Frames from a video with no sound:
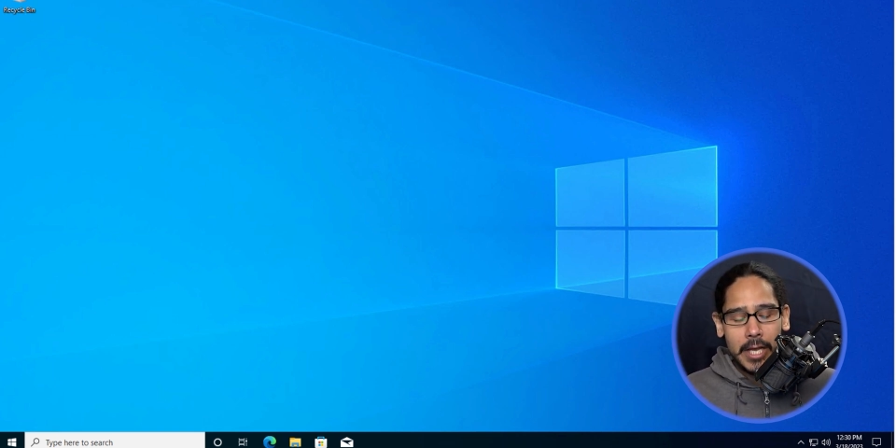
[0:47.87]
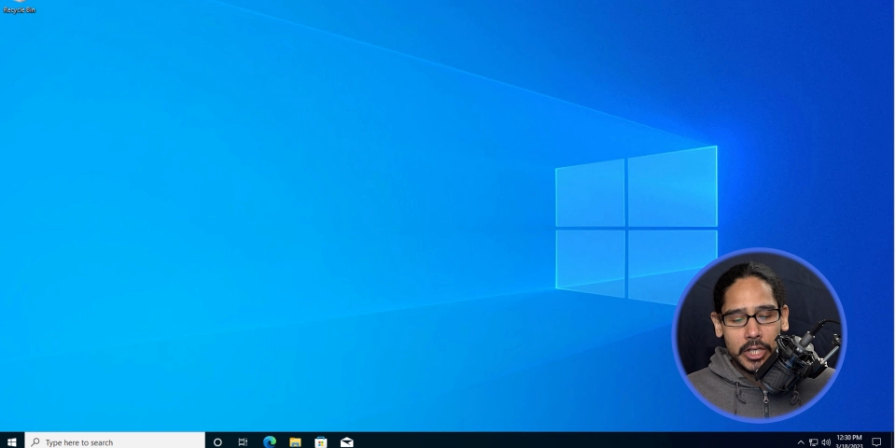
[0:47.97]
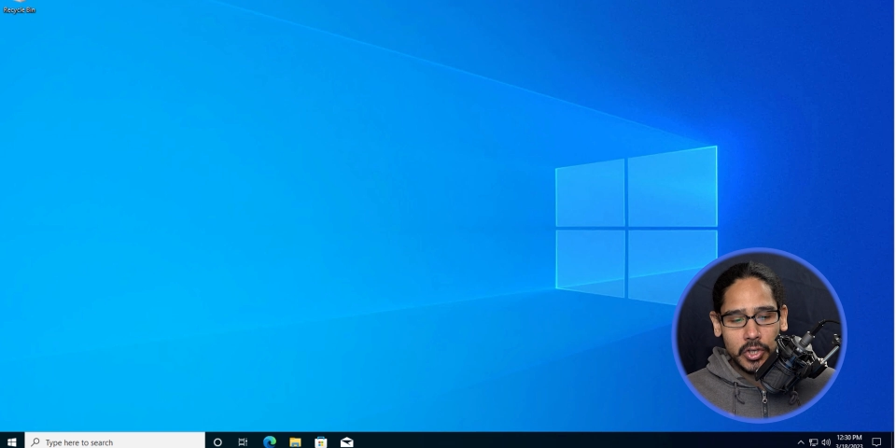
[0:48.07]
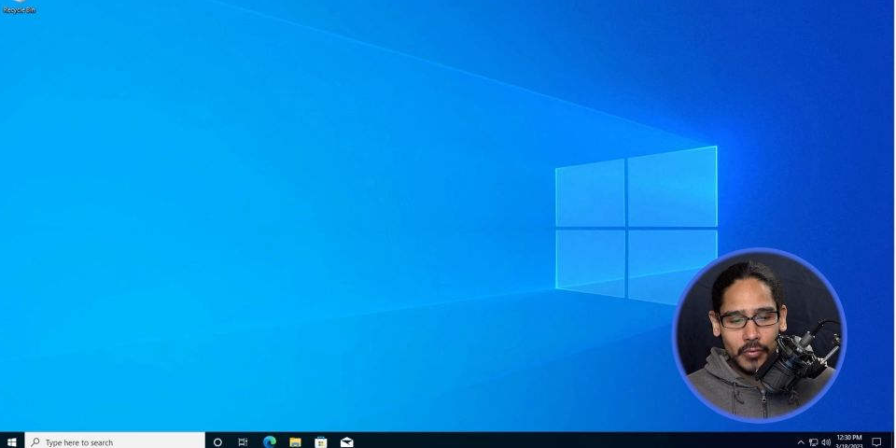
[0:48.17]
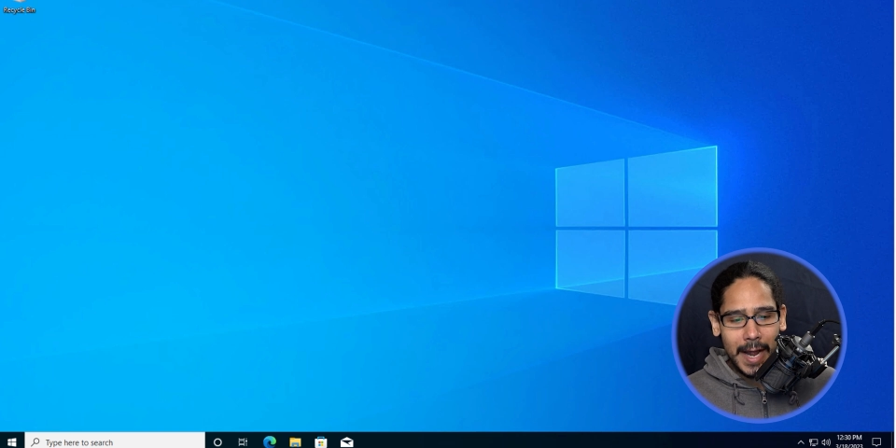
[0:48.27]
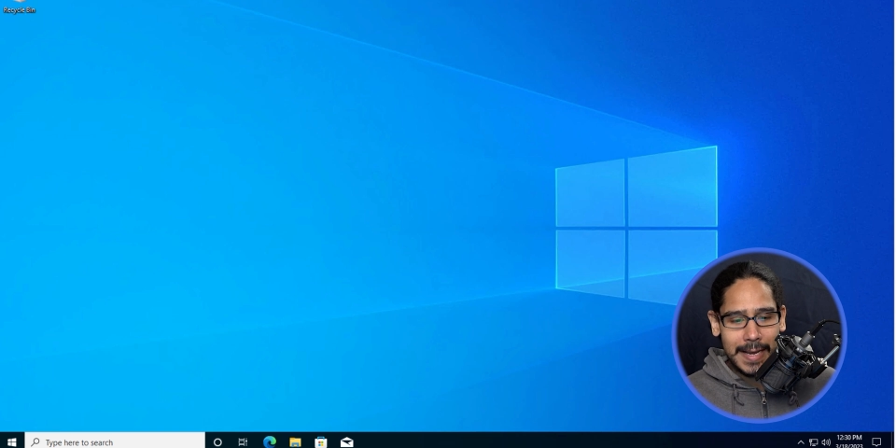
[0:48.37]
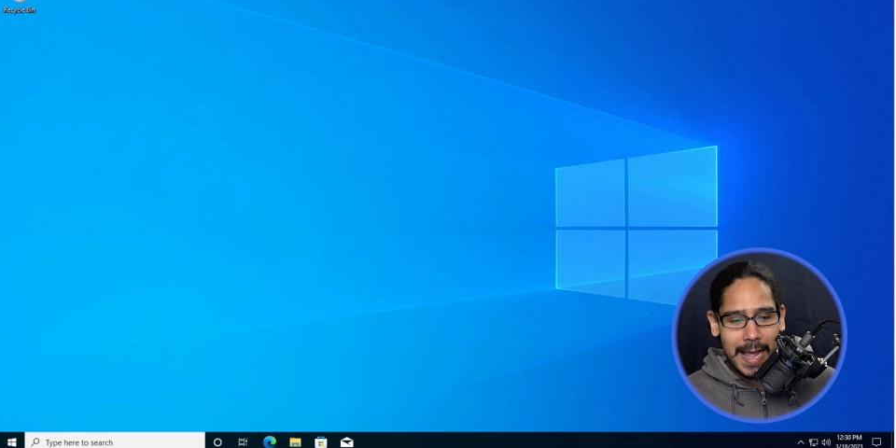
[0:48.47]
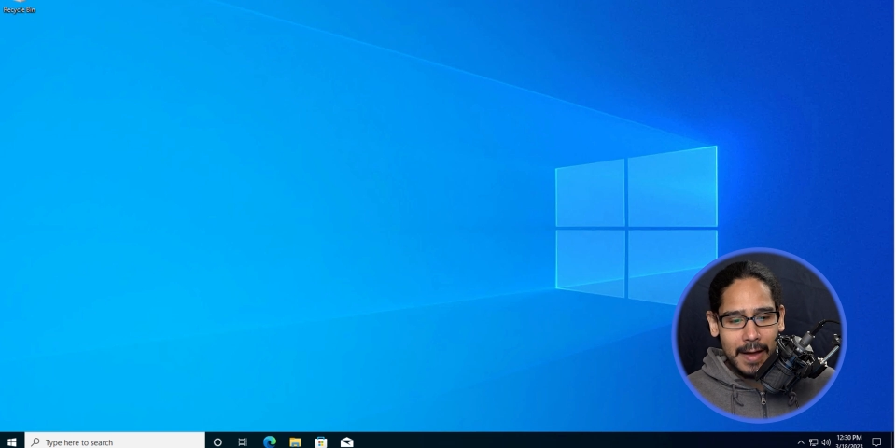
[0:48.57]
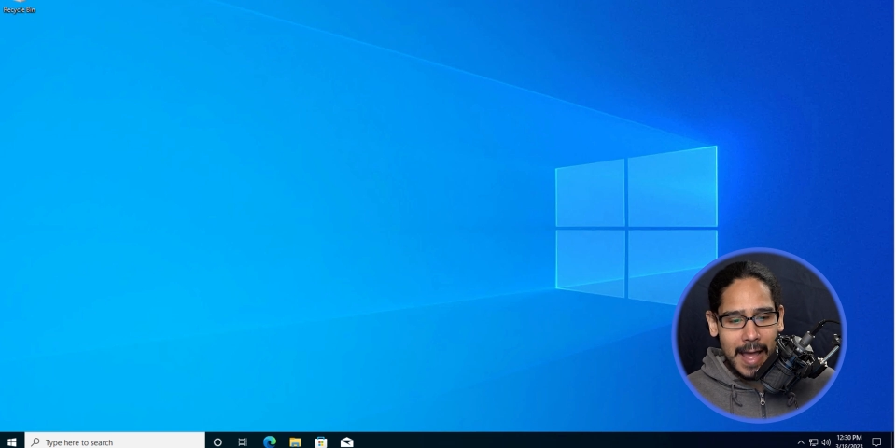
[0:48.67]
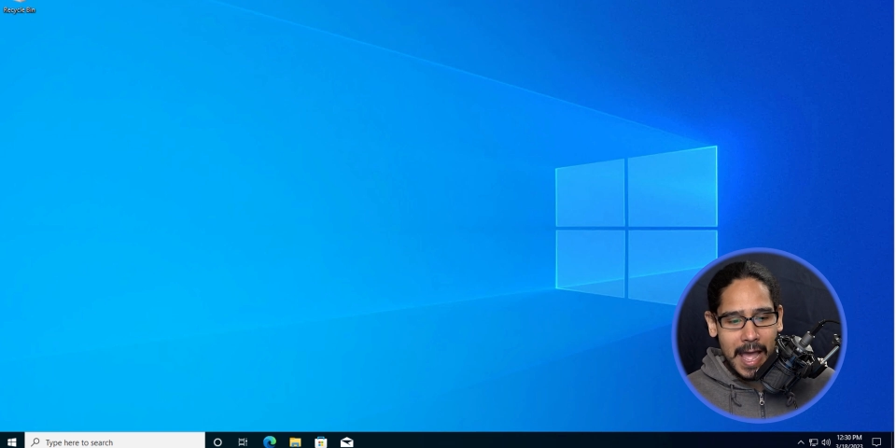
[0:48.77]
So right
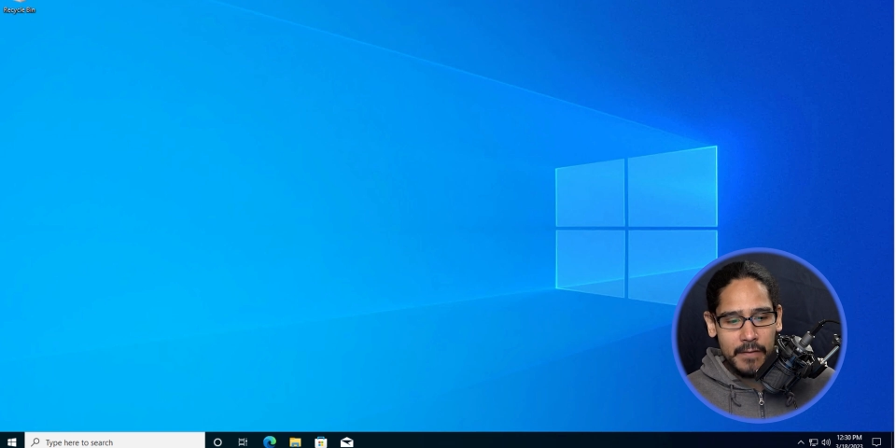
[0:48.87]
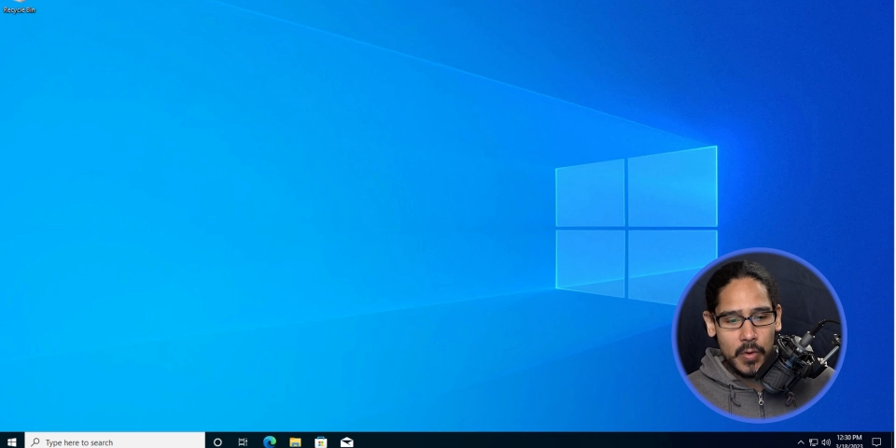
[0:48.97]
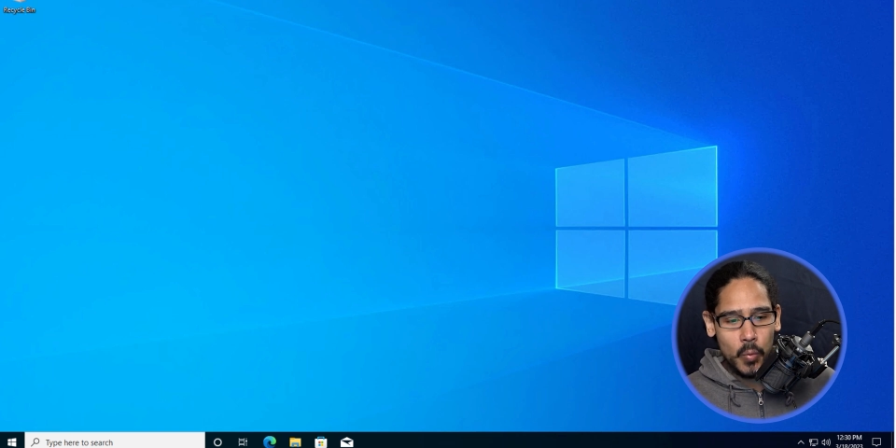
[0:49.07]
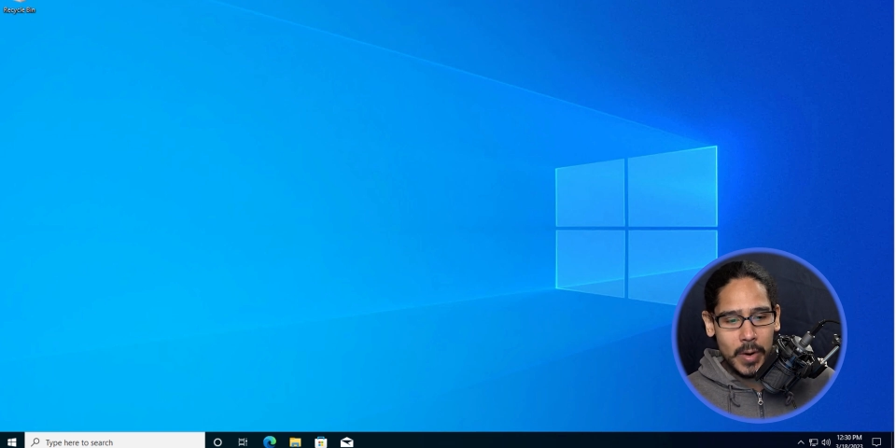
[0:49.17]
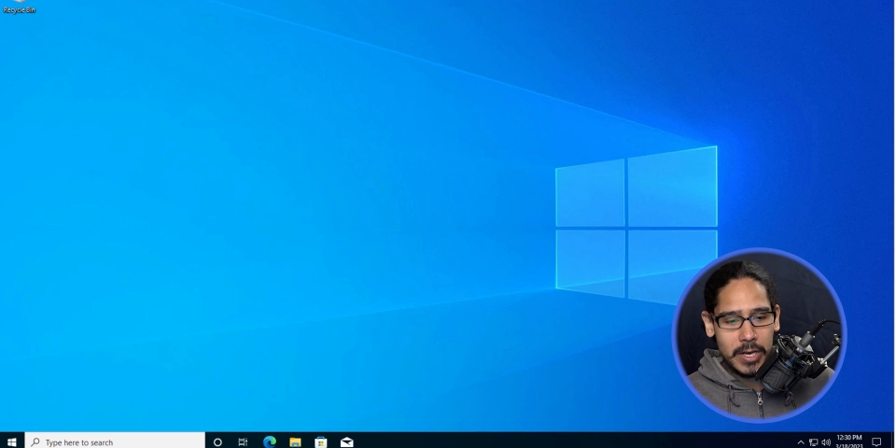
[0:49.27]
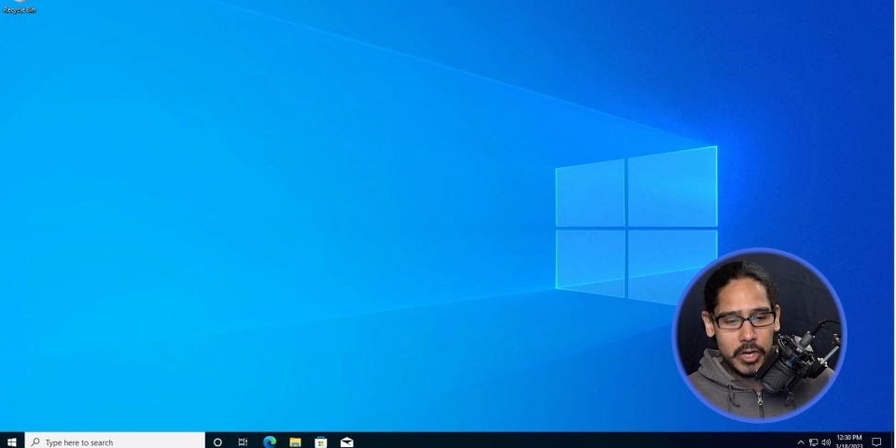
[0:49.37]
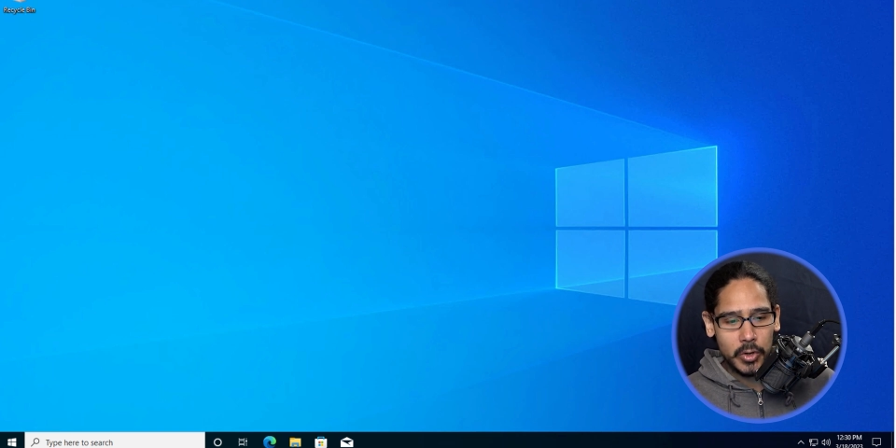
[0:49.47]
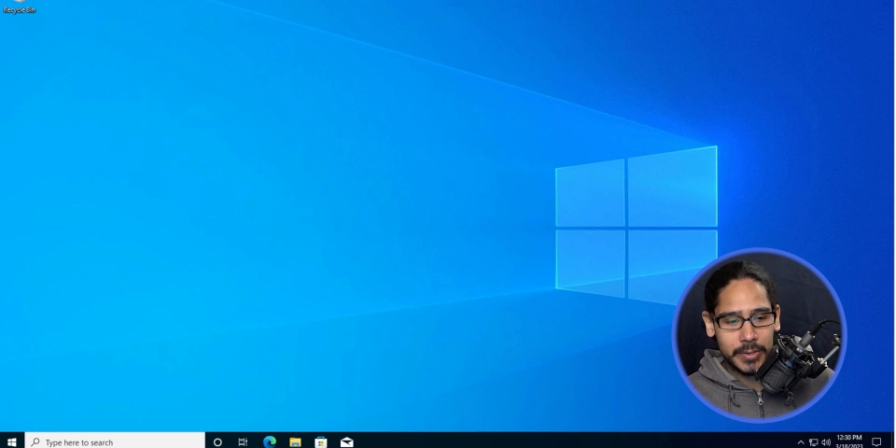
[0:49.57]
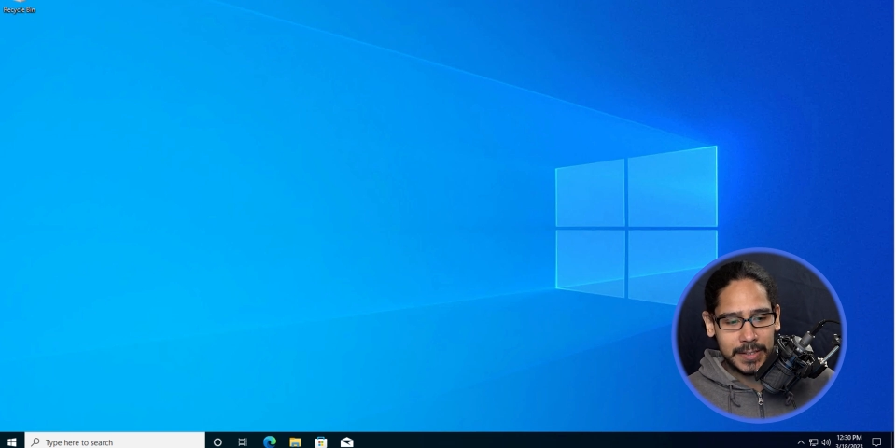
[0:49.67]
now I have a Windows